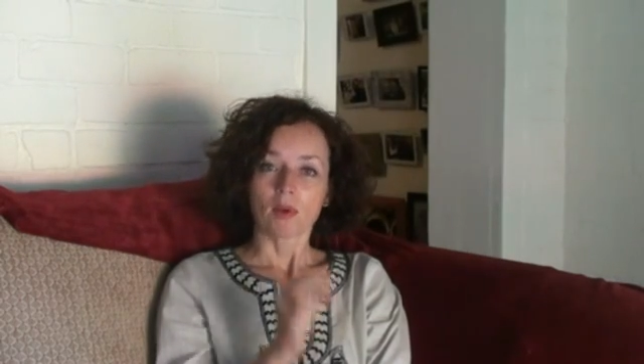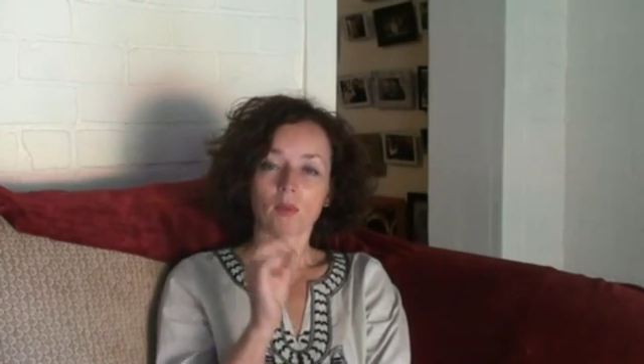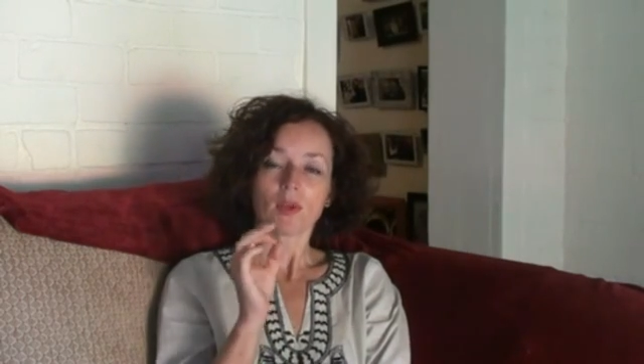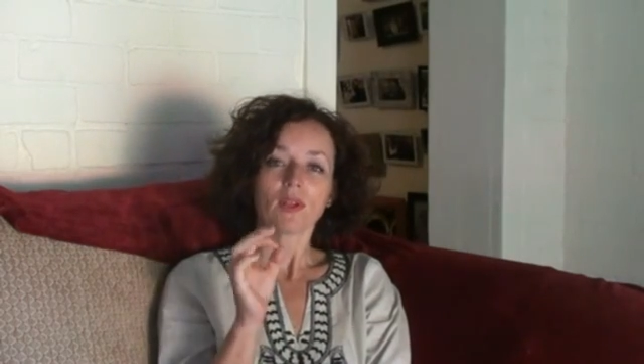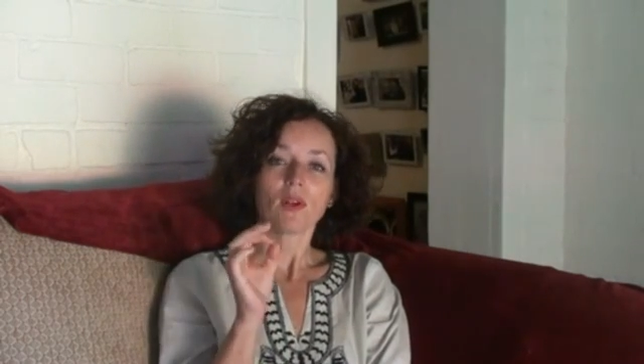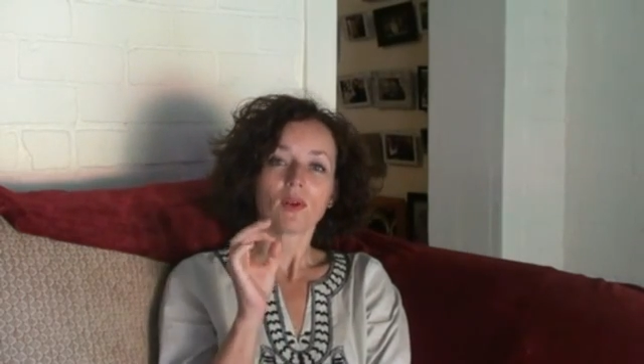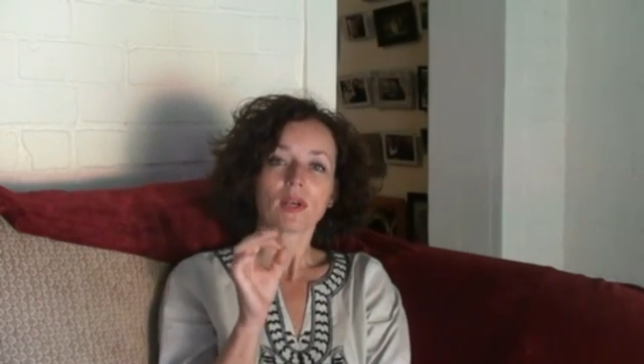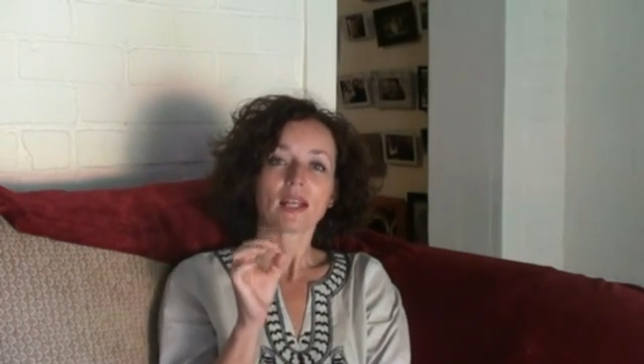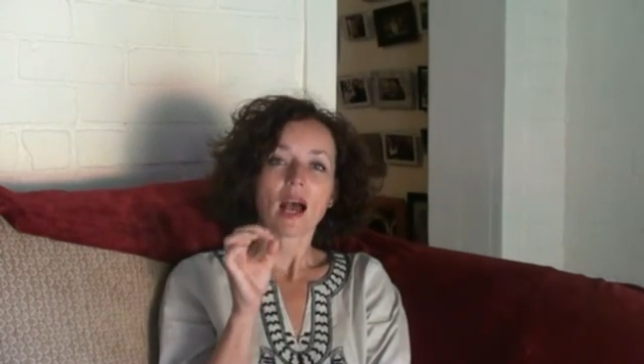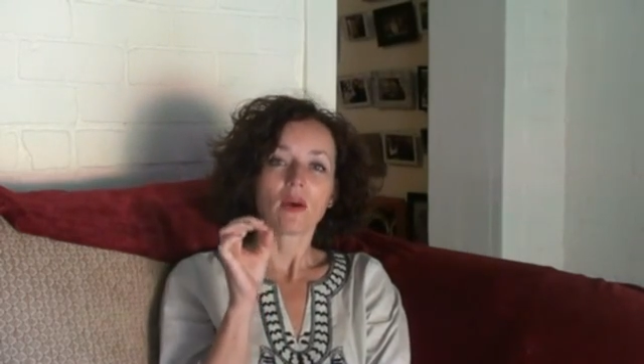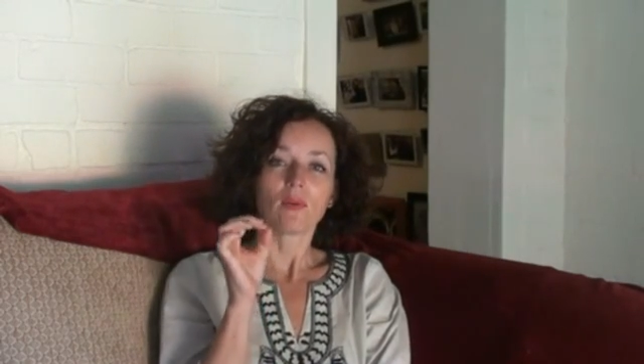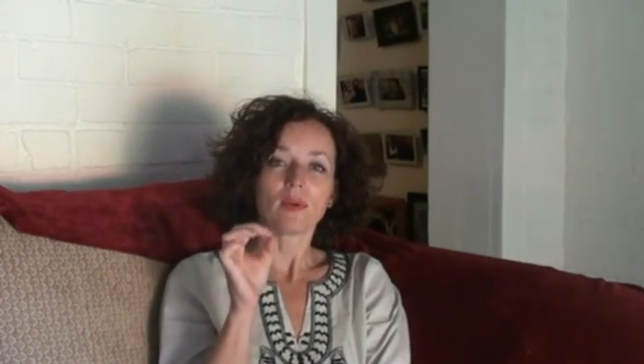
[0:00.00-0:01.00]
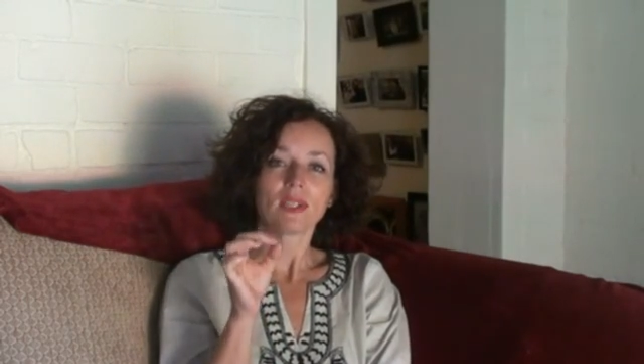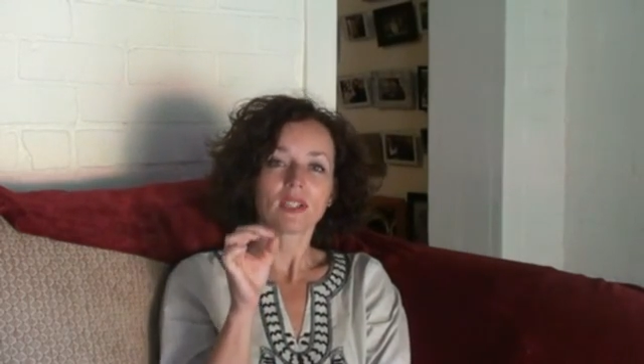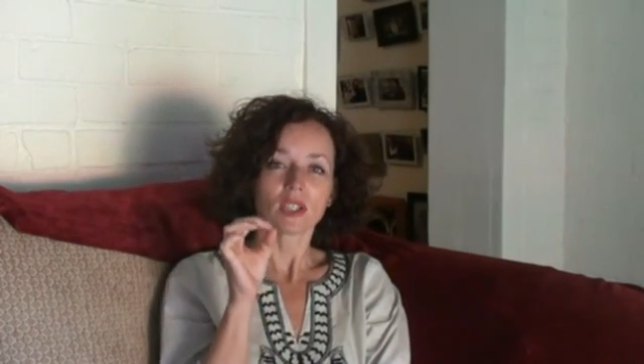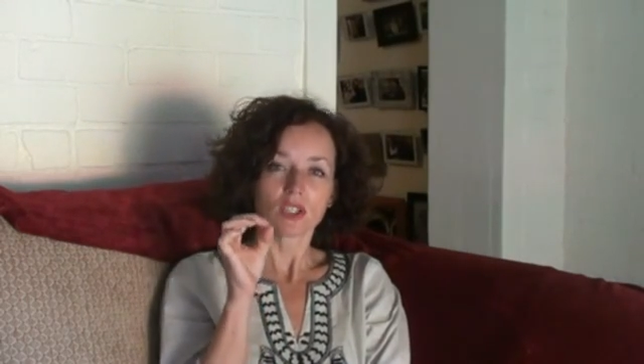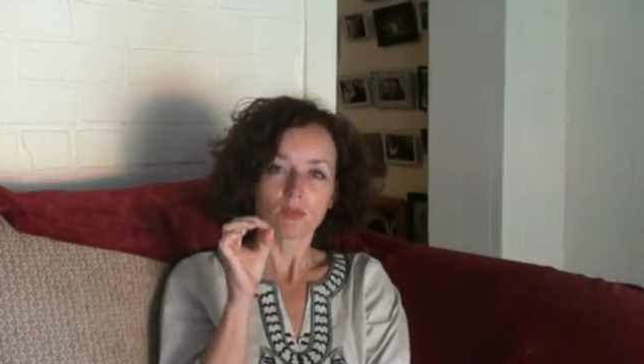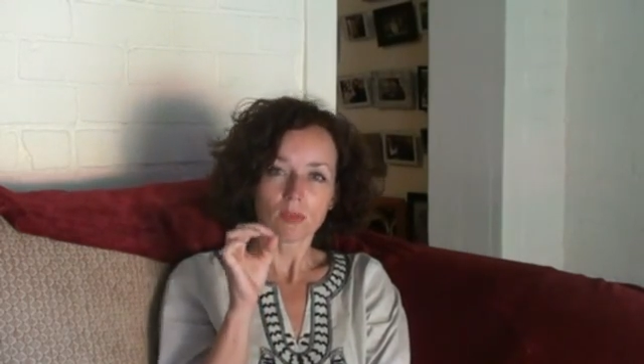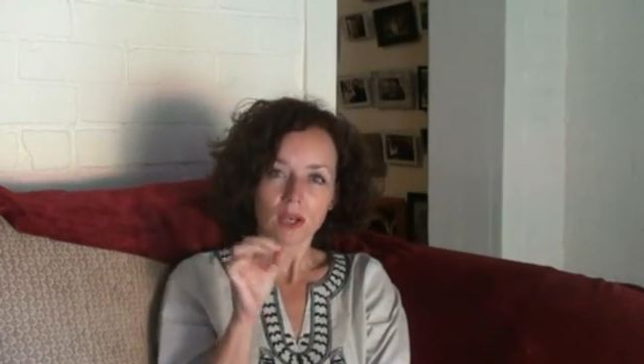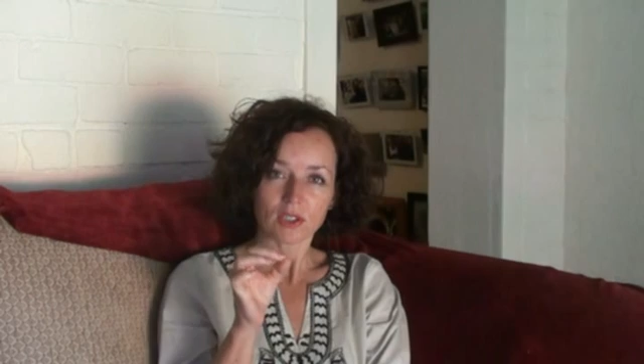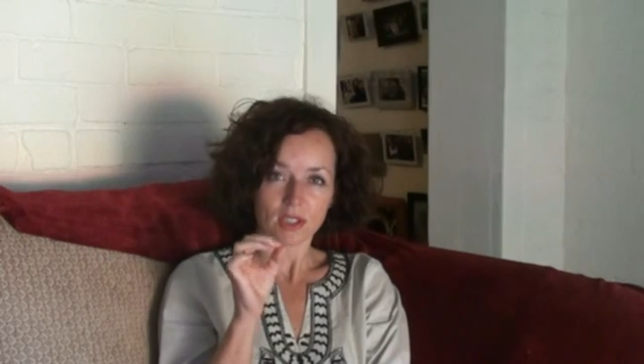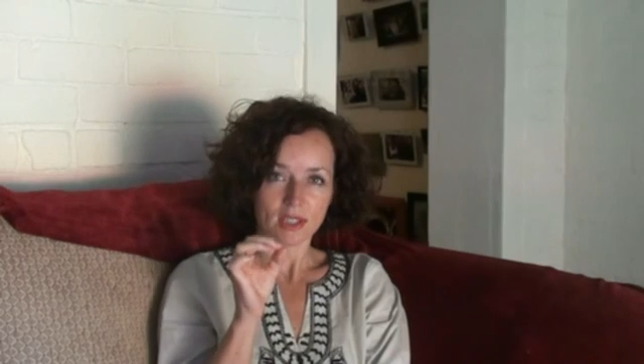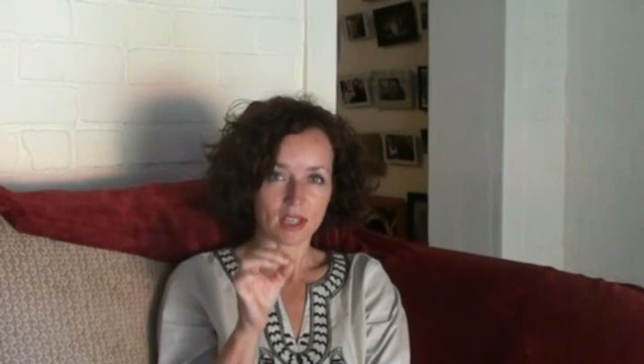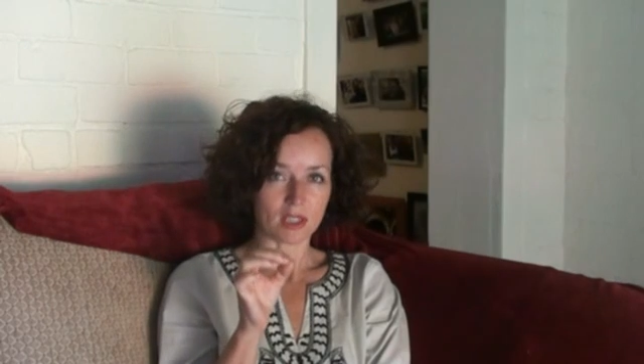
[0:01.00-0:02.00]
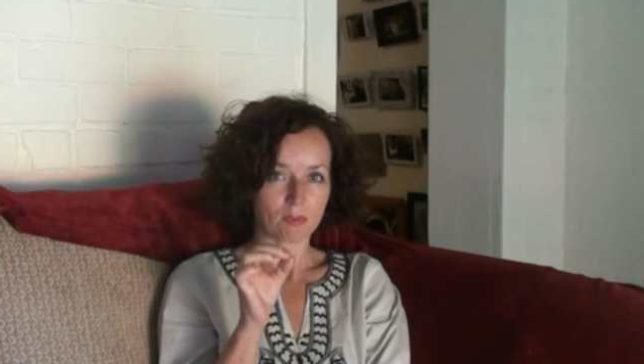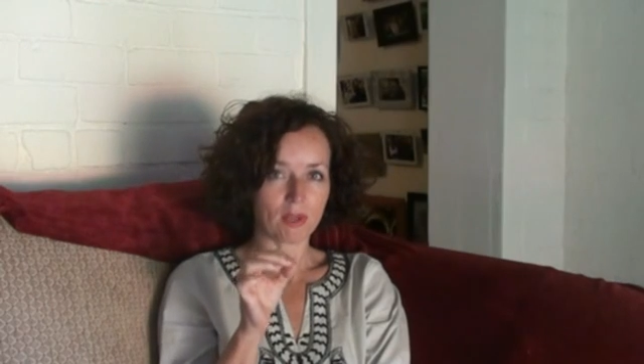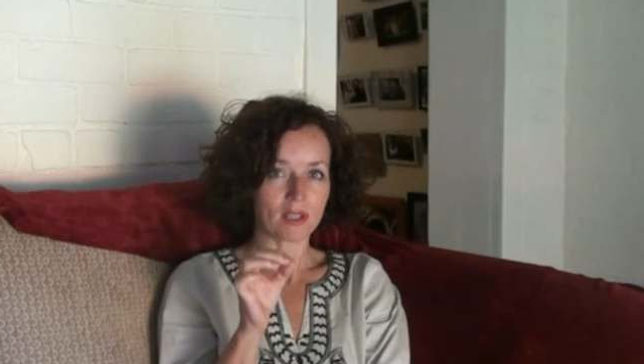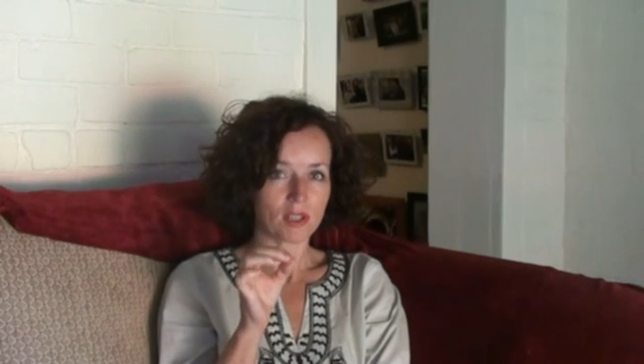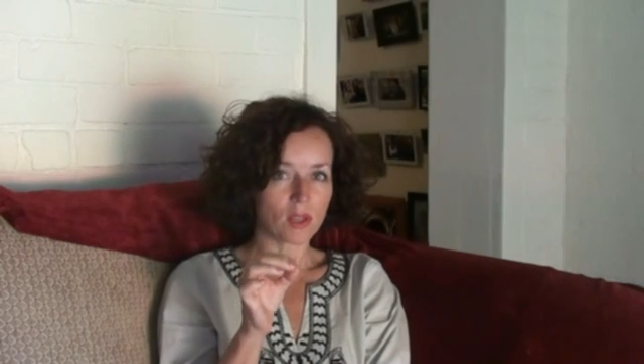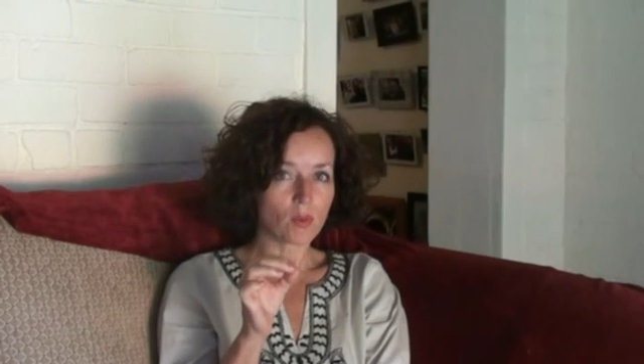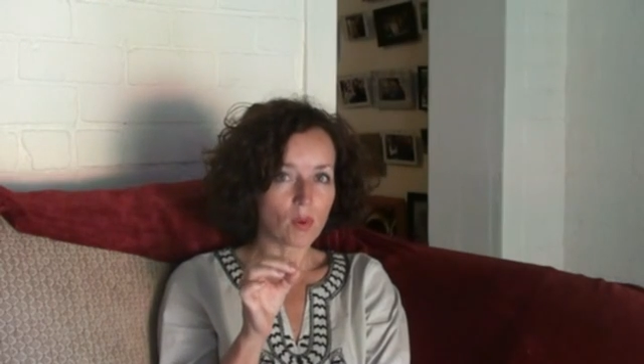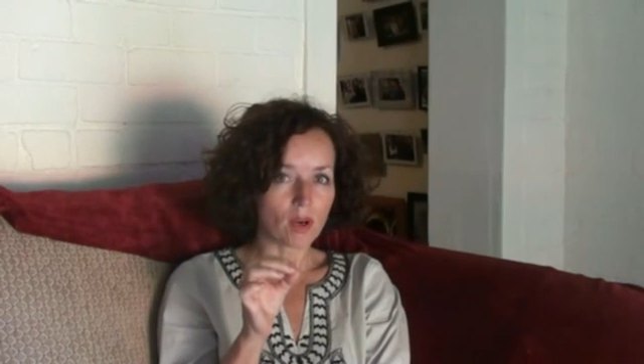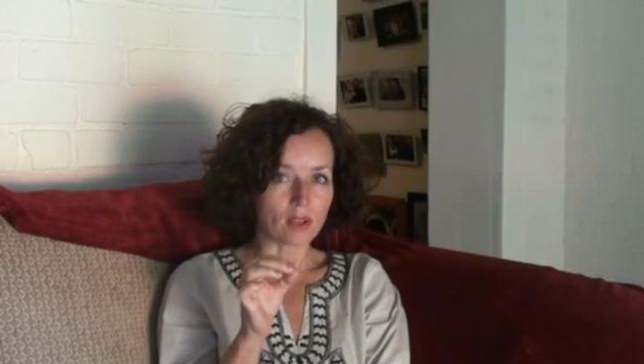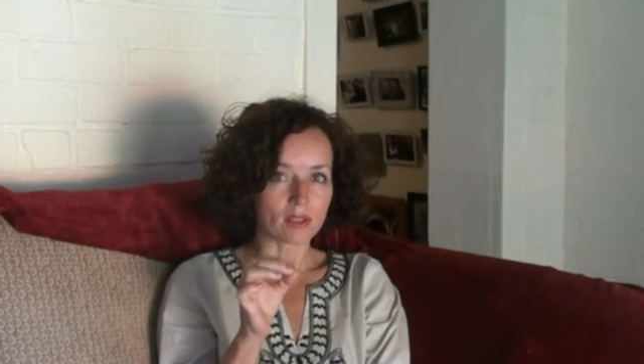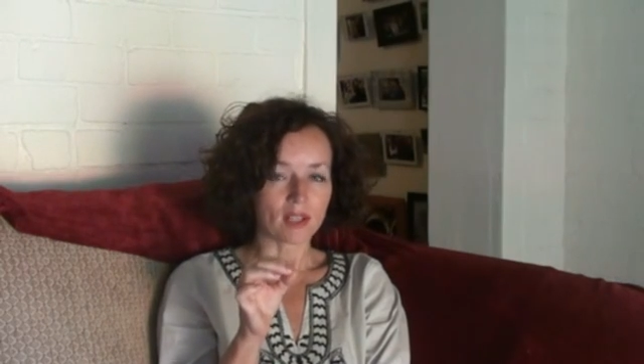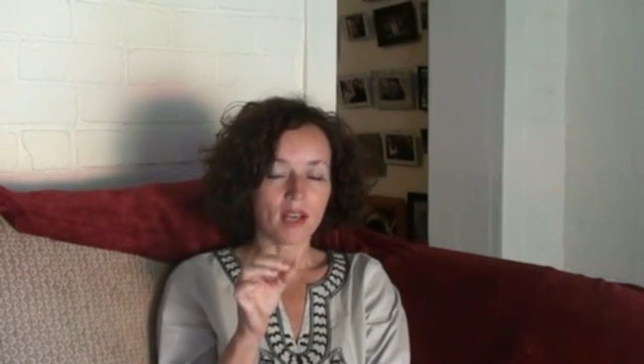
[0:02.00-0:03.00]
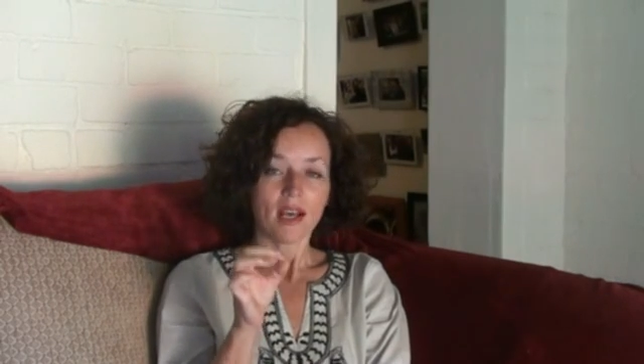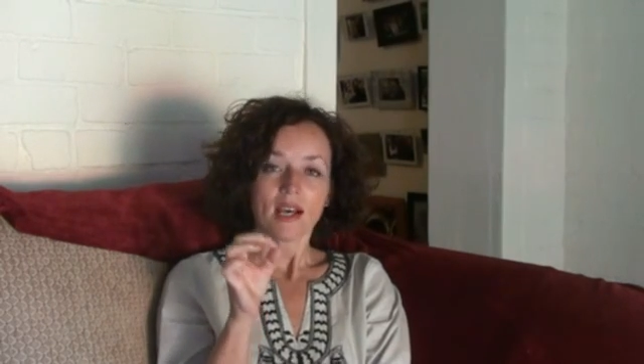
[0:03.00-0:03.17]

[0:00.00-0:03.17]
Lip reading: But when you look at how research budgets are spent in the world,